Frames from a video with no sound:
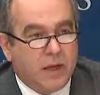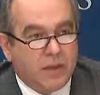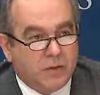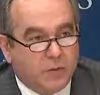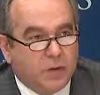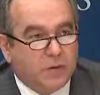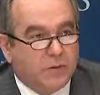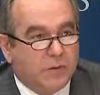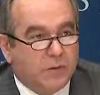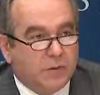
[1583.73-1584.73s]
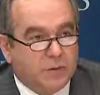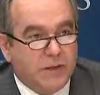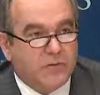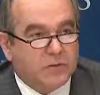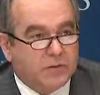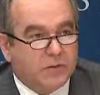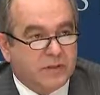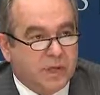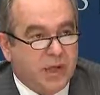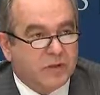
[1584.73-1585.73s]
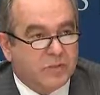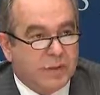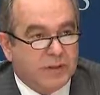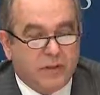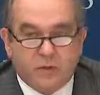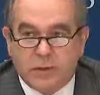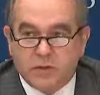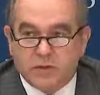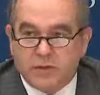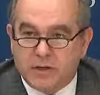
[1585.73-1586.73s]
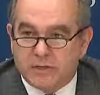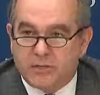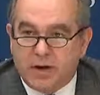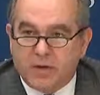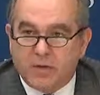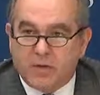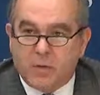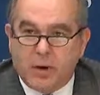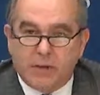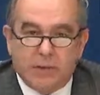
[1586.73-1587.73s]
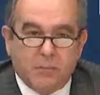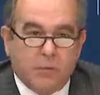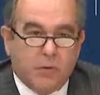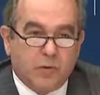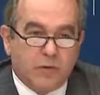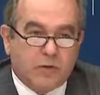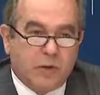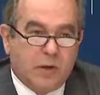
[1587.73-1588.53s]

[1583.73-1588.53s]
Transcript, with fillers: and critical levels of engagement in a region that is, frankly, quite important